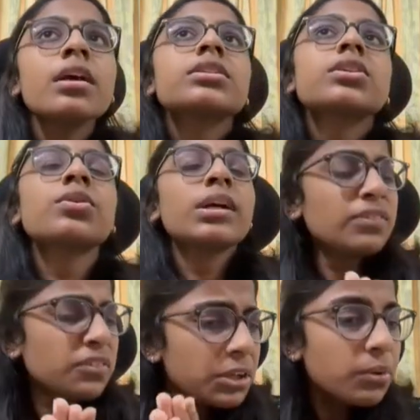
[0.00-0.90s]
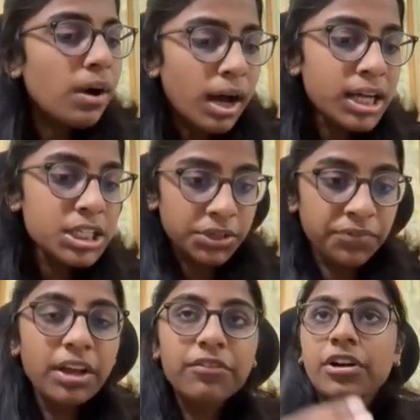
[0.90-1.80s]
So if you are
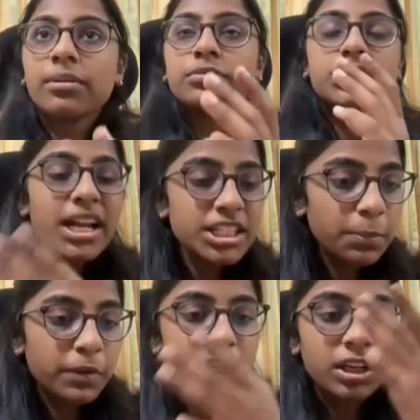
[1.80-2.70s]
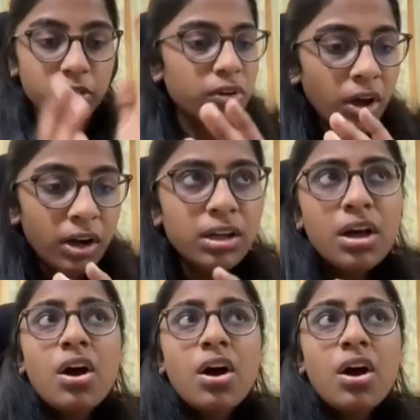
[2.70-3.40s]
shifting from ChatGPT to Claude